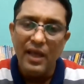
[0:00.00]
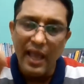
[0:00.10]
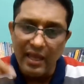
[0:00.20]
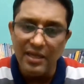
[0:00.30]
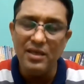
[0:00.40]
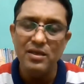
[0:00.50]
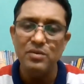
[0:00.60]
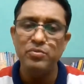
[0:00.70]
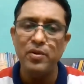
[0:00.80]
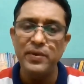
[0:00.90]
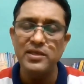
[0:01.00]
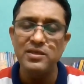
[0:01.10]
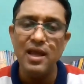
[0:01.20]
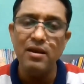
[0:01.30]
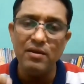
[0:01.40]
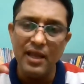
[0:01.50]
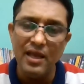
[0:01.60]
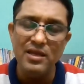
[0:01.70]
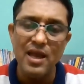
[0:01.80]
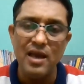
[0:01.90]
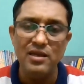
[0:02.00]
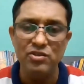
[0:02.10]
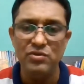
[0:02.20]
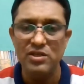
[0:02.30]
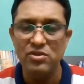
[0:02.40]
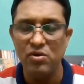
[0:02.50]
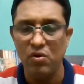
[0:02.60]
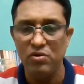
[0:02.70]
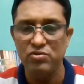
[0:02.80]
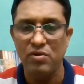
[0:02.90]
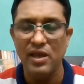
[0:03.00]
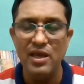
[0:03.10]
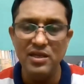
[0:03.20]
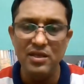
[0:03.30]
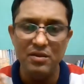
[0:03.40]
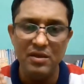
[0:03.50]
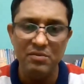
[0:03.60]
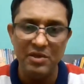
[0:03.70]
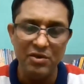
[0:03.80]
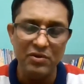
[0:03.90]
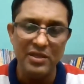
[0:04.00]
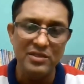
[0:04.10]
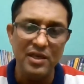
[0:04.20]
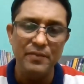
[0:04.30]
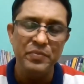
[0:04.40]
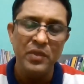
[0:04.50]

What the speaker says: any professional or any higher education, also any you can say